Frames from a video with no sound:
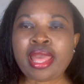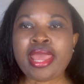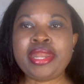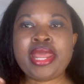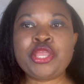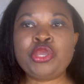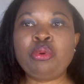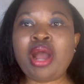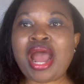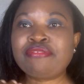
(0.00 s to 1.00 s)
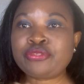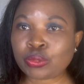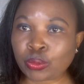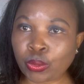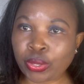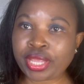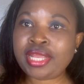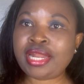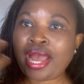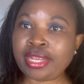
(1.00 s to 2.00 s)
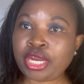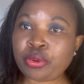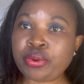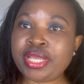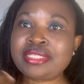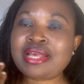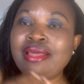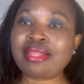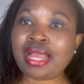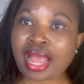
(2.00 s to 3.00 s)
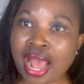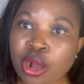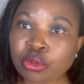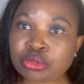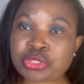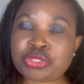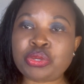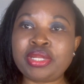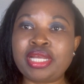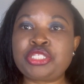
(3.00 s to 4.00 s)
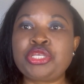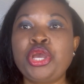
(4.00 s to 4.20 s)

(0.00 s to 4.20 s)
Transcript: And then you will have to go in and create an account so that